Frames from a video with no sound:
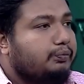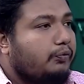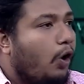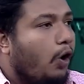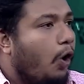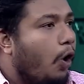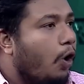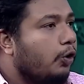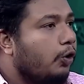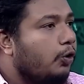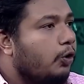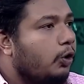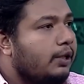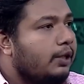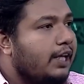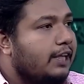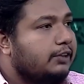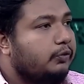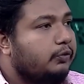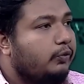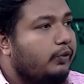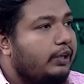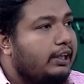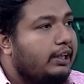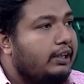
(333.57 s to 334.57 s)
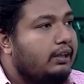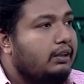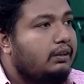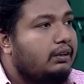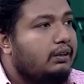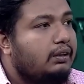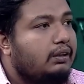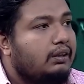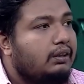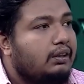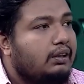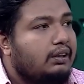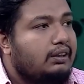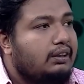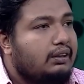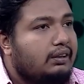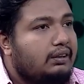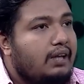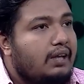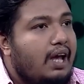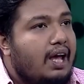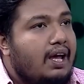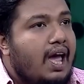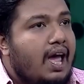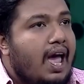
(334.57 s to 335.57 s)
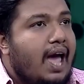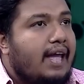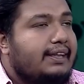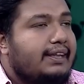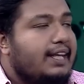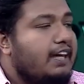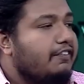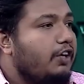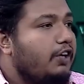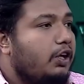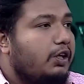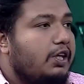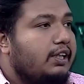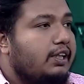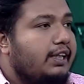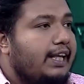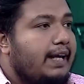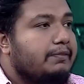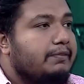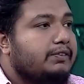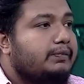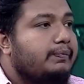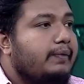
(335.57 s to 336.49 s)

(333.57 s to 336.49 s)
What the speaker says: Onkon as well, and there are a few other names.